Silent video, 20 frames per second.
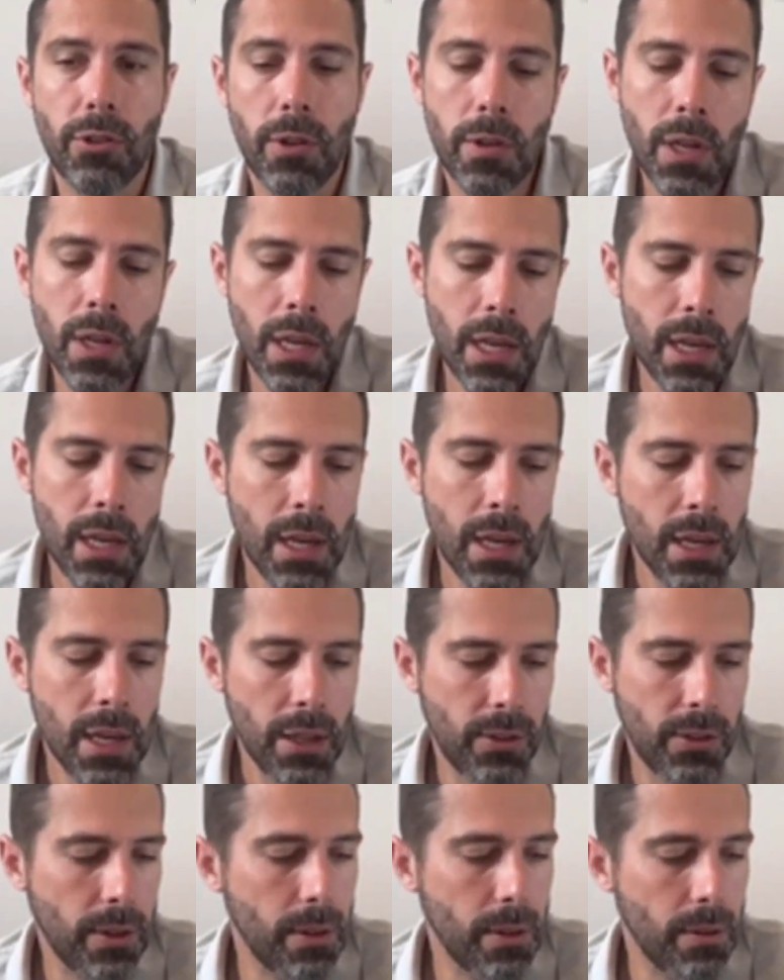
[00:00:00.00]
So
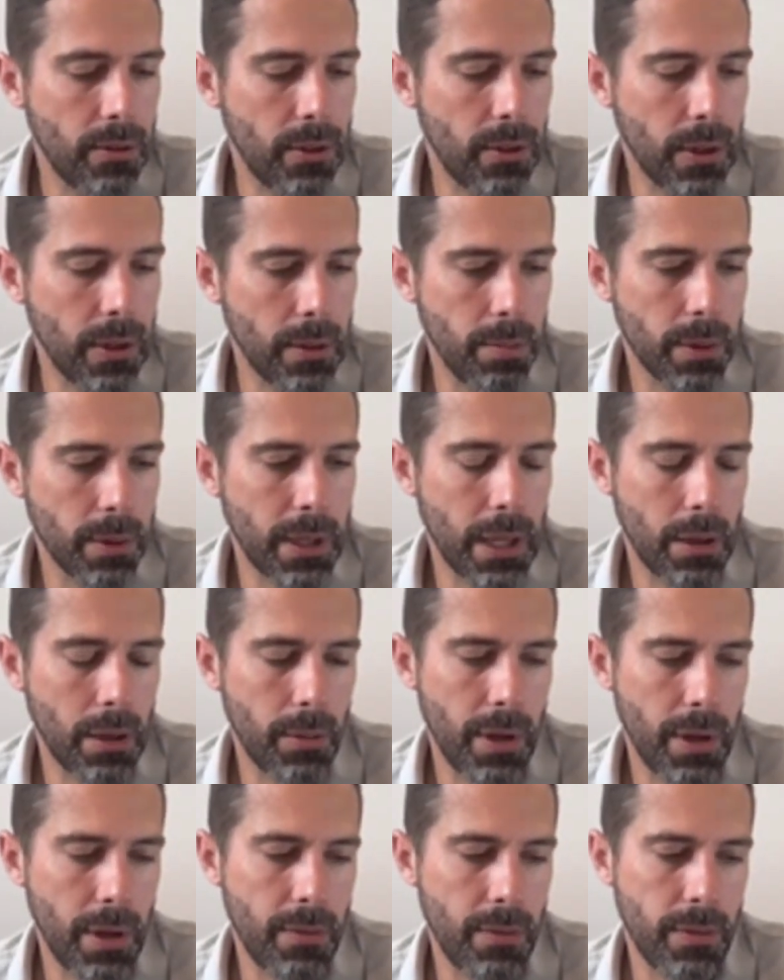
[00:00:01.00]
to get
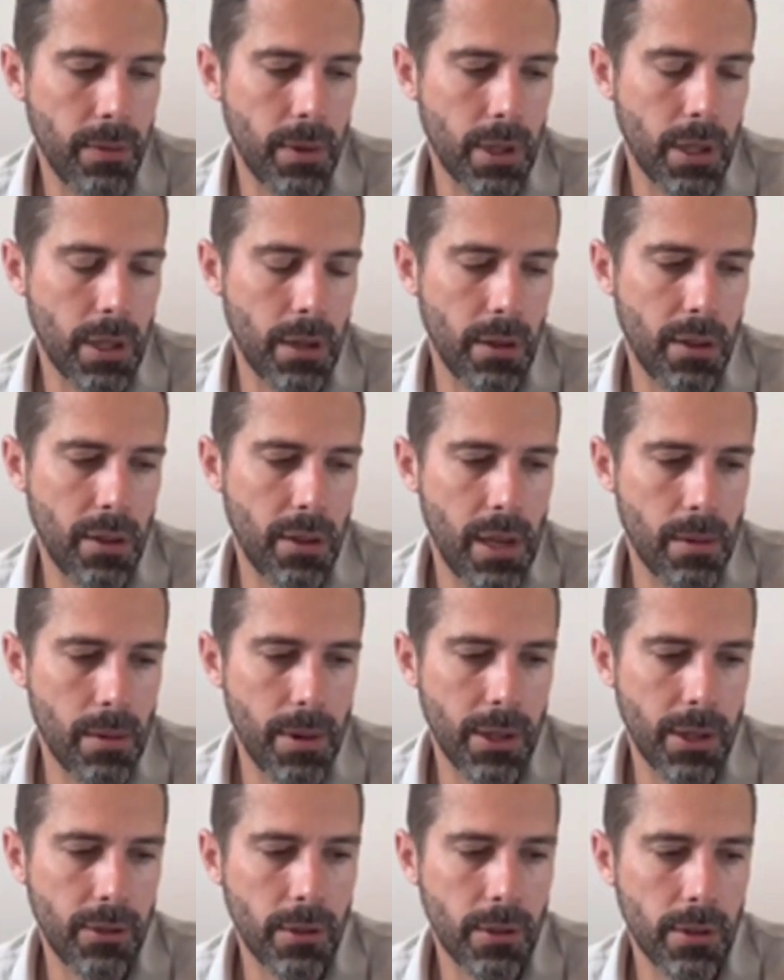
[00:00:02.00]
away from the kind of
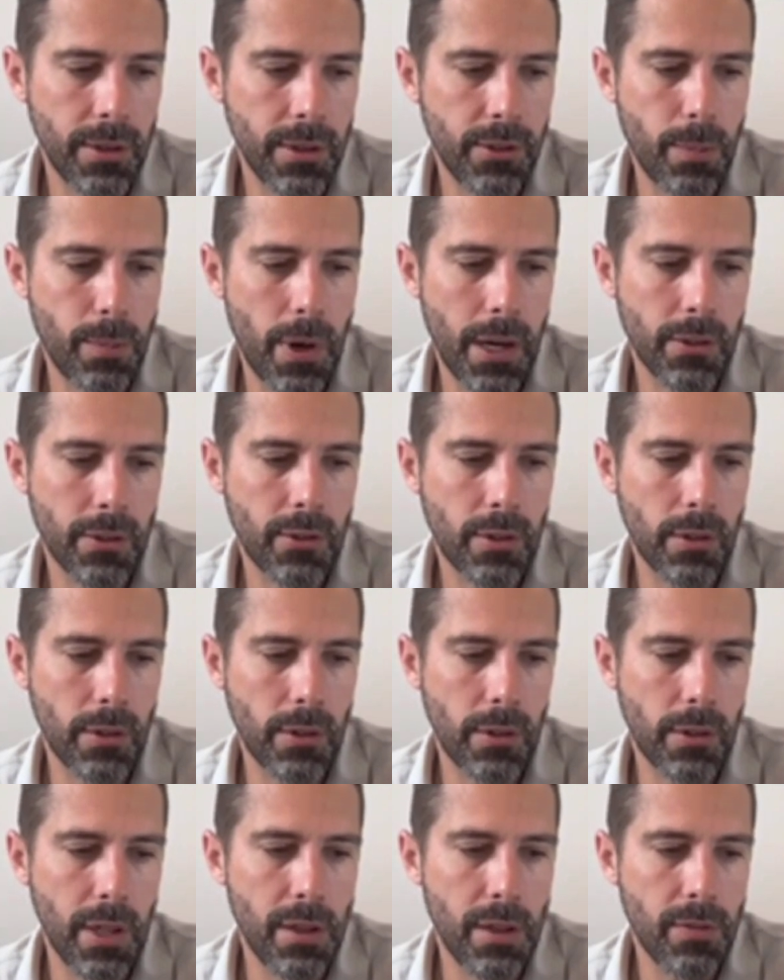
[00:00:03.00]
theoretical into
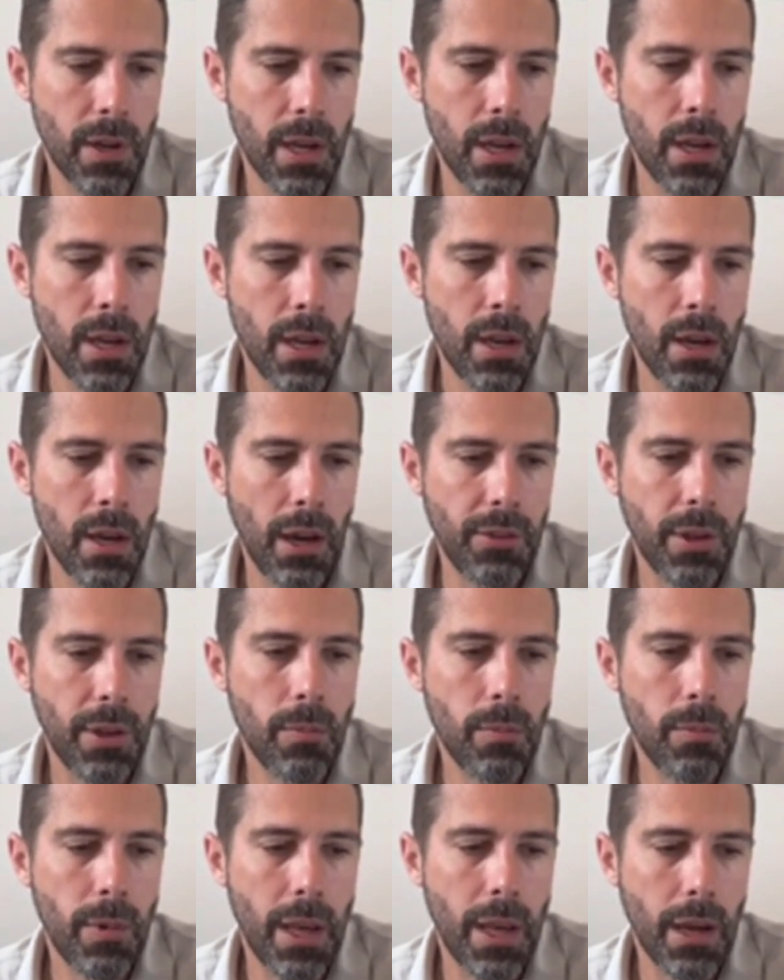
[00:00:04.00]
practical, I
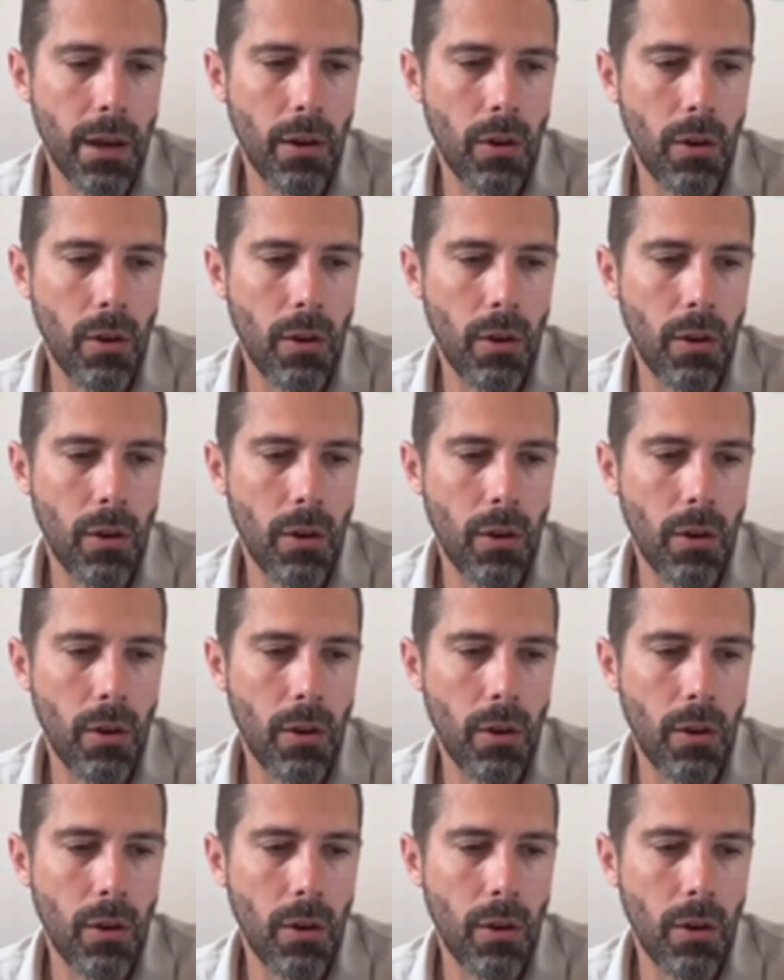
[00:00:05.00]
think we,